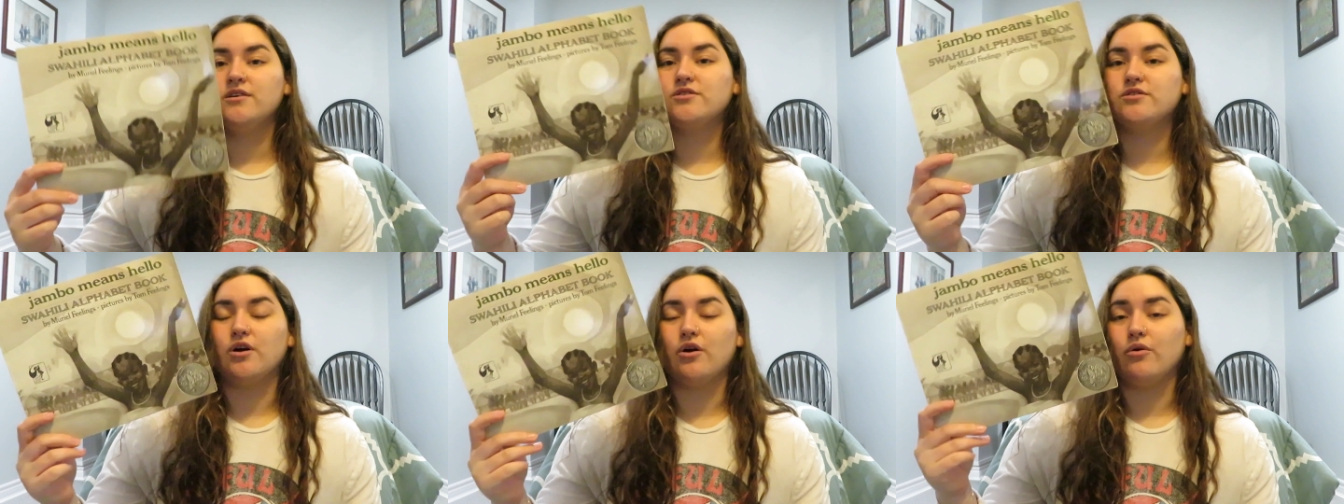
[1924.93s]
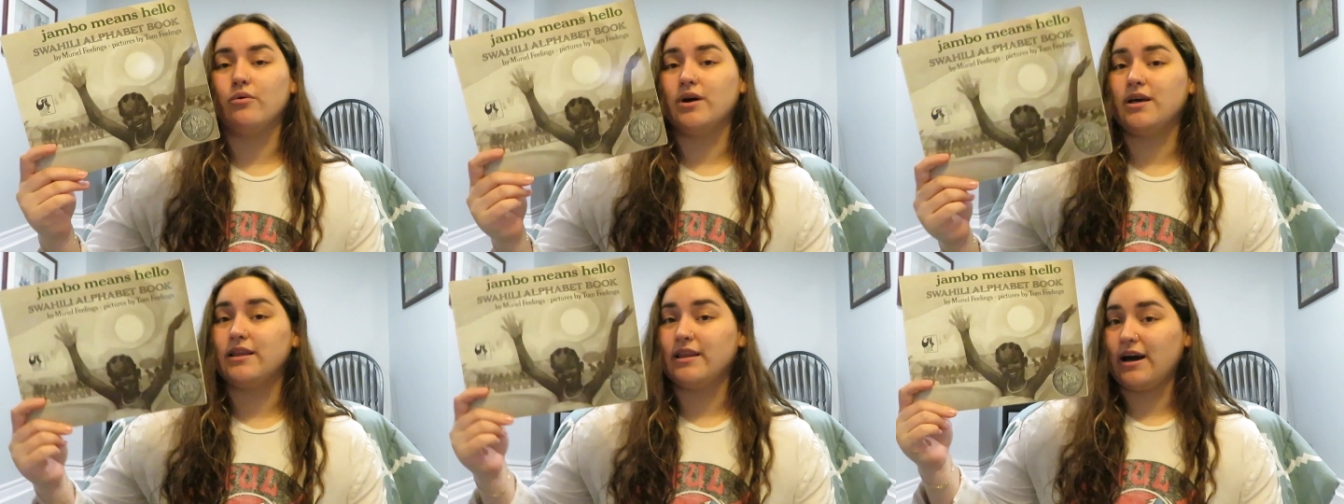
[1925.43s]
So
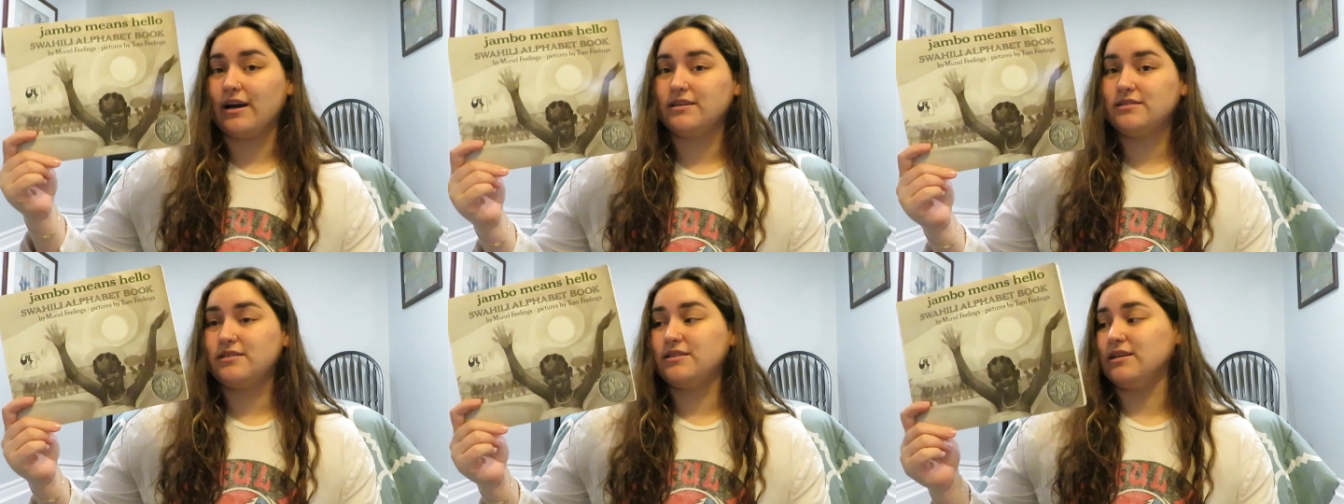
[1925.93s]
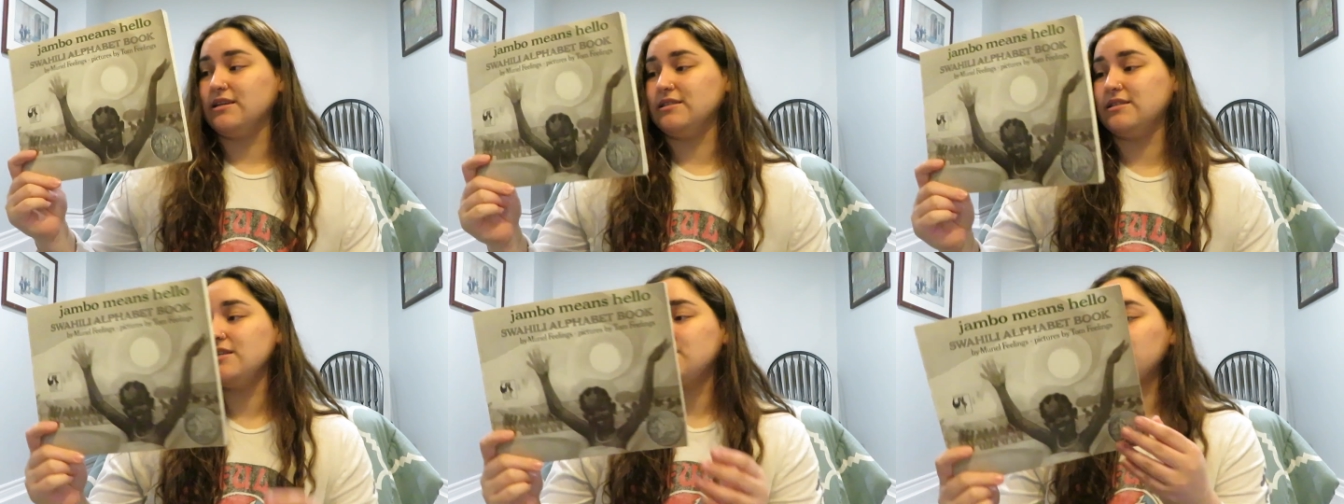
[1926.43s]
that
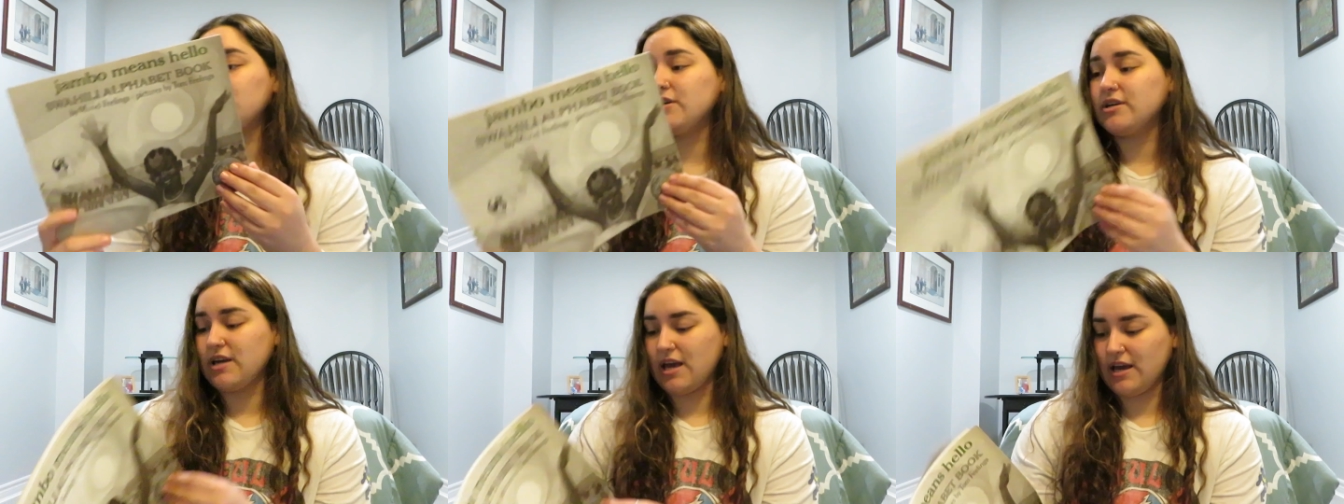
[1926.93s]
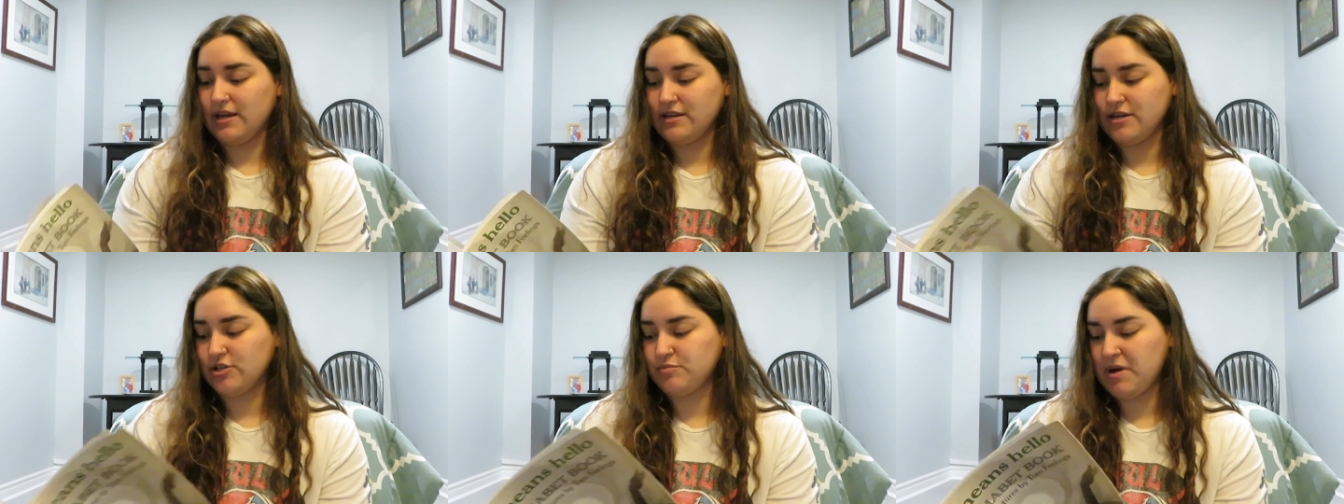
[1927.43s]
is this book, and
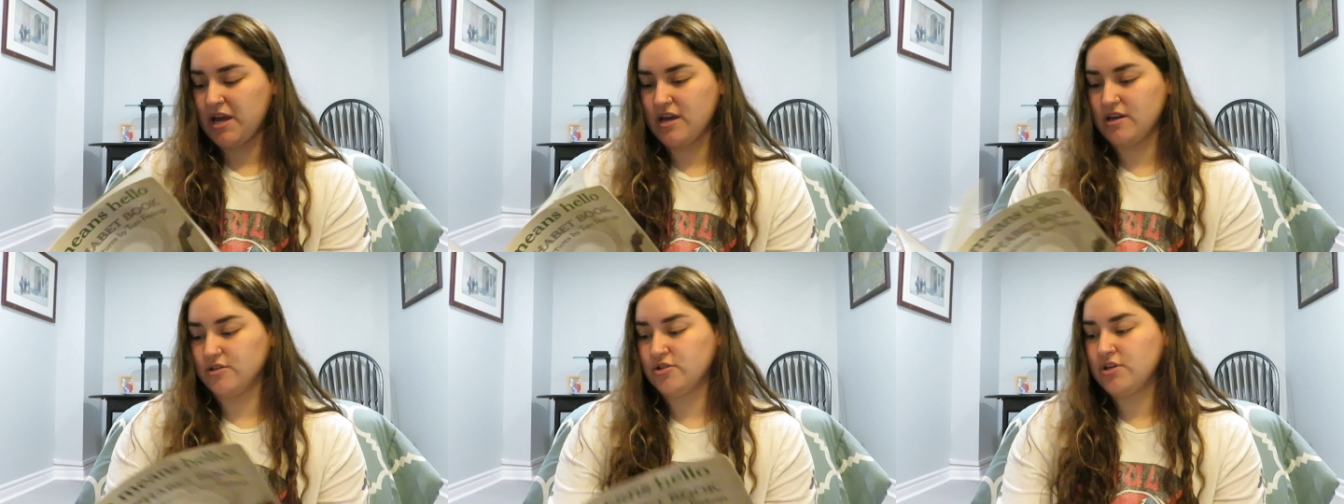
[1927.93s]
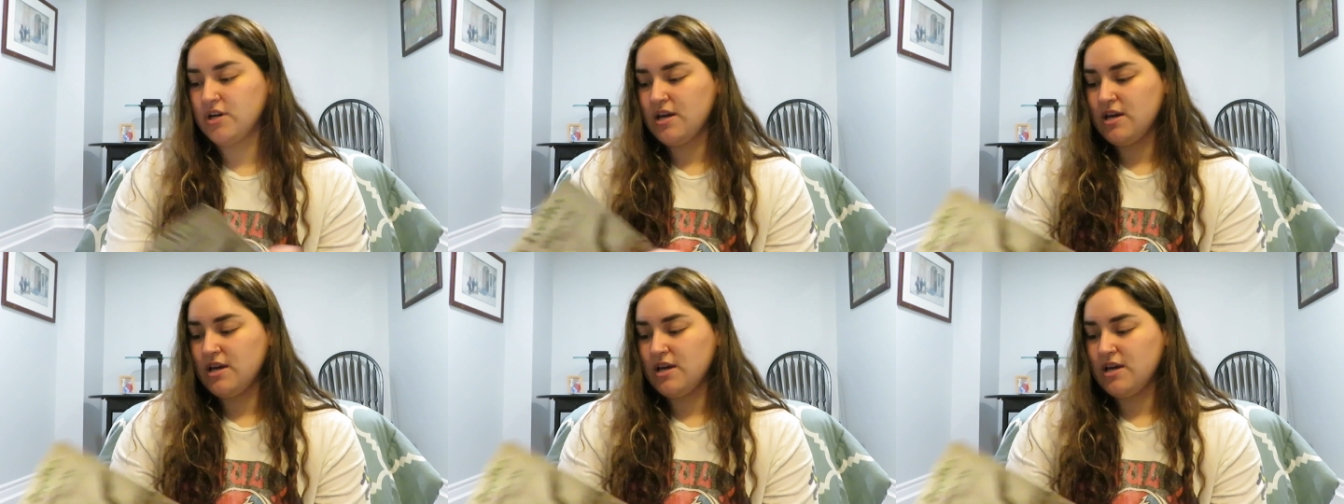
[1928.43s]
each page